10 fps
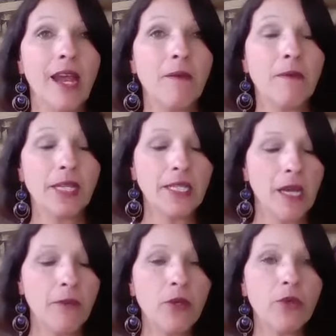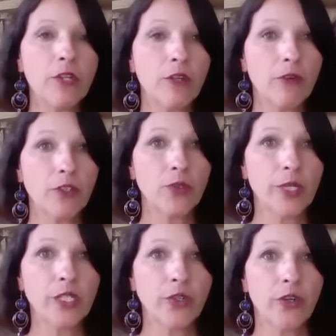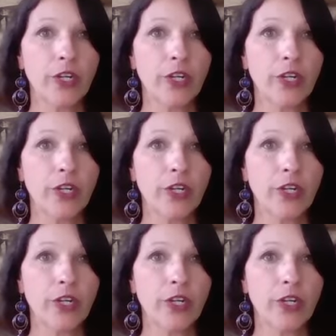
I mean, by the time you go to the grocery store